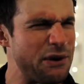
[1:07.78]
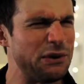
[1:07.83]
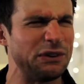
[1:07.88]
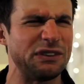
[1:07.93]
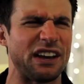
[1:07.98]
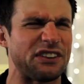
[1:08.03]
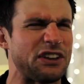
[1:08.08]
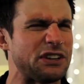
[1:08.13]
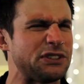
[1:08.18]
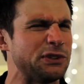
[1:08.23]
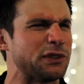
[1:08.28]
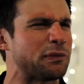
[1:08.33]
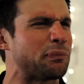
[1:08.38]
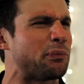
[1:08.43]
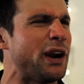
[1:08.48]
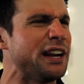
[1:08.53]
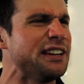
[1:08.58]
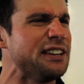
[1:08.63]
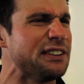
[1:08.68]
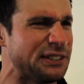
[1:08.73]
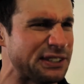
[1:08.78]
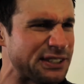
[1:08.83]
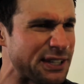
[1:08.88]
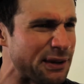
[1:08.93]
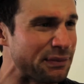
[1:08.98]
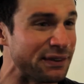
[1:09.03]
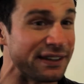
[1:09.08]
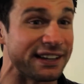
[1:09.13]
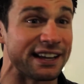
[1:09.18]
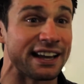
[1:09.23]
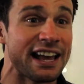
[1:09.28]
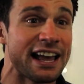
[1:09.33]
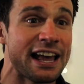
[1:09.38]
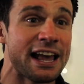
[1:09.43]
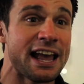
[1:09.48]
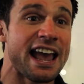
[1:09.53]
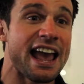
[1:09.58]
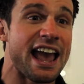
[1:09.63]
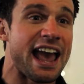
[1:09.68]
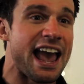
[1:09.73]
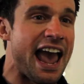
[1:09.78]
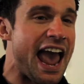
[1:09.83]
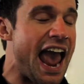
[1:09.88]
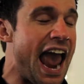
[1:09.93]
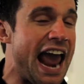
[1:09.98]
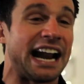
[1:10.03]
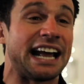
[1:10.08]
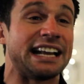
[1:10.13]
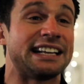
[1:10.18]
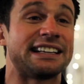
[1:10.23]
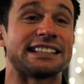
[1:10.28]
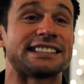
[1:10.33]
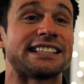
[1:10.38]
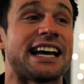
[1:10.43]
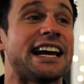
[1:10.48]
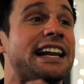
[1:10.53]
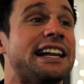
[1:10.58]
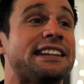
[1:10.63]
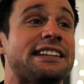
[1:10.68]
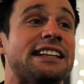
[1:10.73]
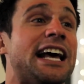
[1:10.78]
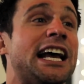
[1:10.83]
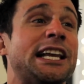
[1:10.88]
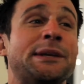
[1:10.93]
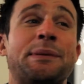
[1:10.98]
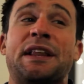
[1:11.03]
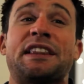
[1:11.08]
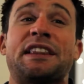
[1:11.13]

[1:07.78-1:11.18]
I thought she was pregnant or something. Oh. And I decided at the last